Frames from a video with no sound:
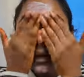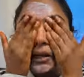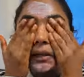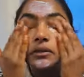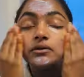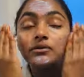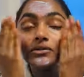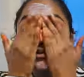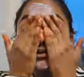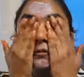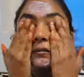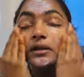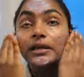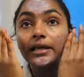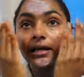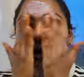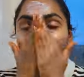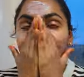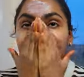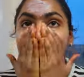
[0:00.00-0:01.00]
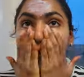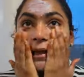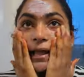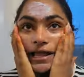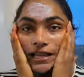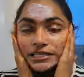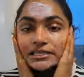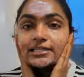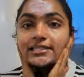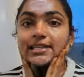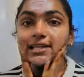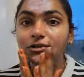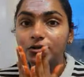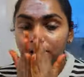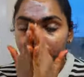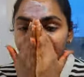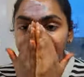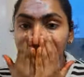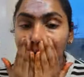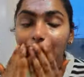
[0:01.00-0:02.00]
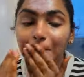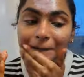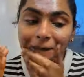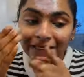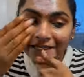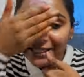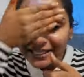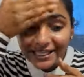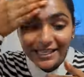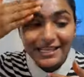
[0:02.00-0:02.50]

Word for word: I used to wake up at 10 o'clock